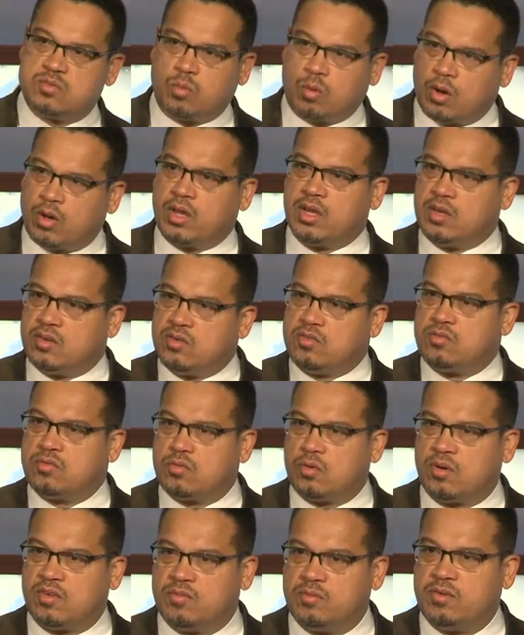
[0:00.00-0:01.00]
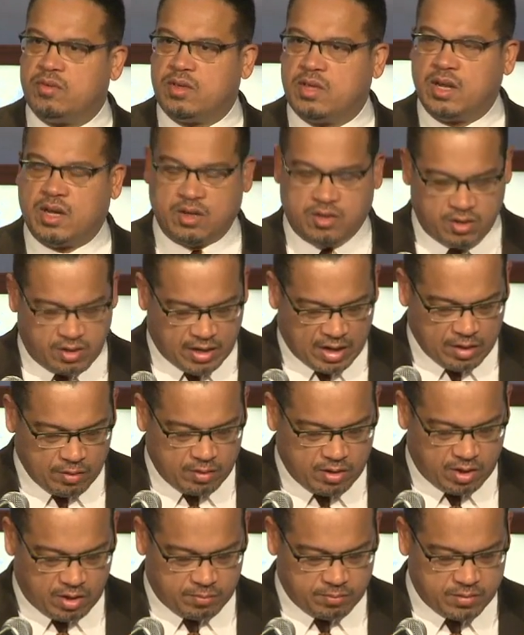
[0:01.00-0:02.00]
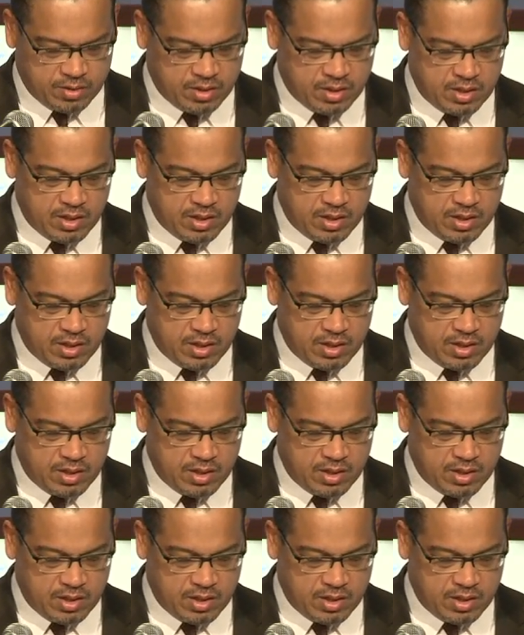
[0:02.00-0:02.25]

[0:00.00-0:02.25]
working to sort of get a good outcome.